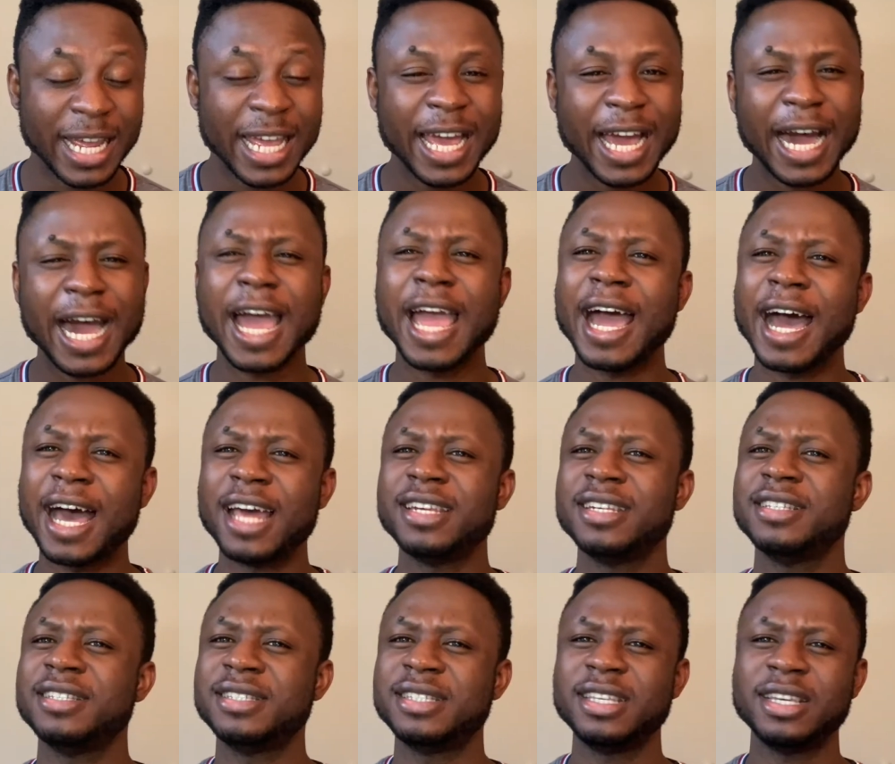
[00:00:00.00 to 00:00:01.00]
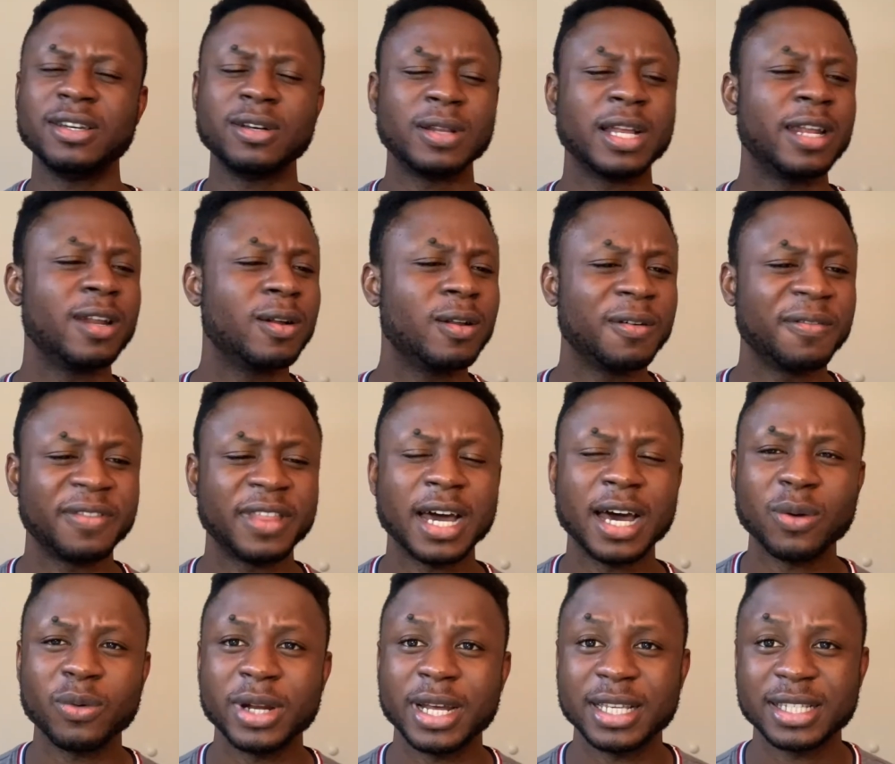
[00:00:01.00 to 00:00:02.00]
I had the zeal and all of that
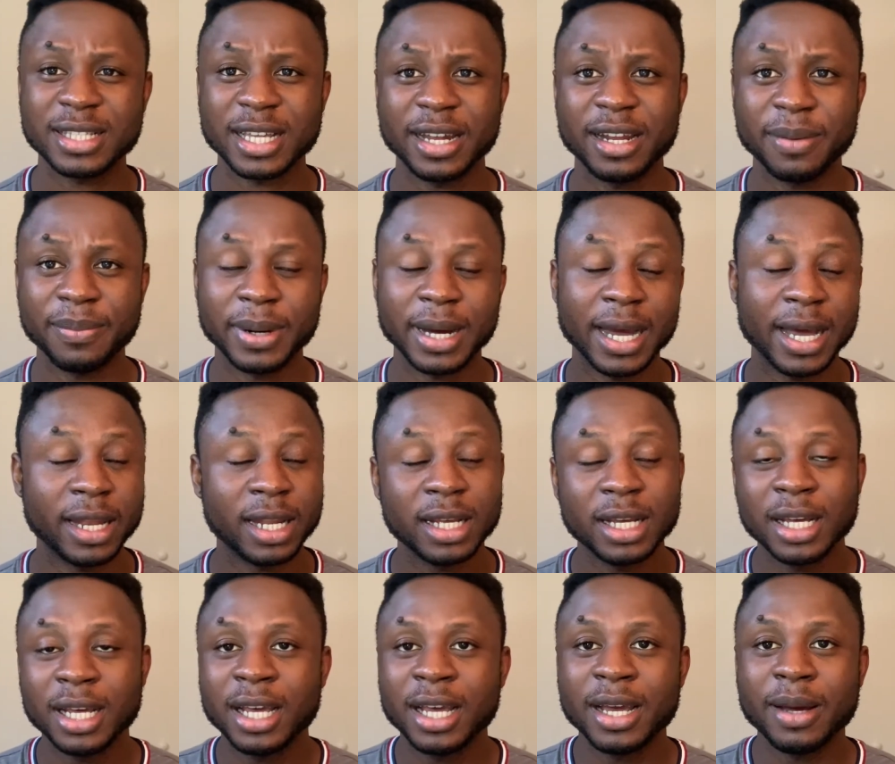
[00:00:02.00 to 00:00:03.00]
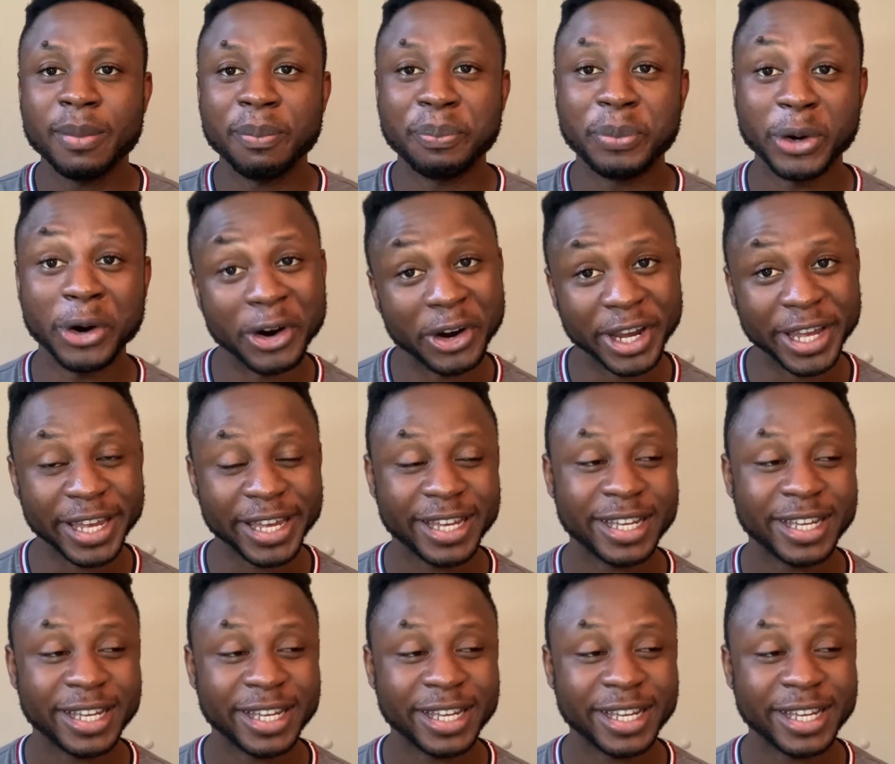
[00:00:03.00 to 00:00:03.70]
when I started, but boy,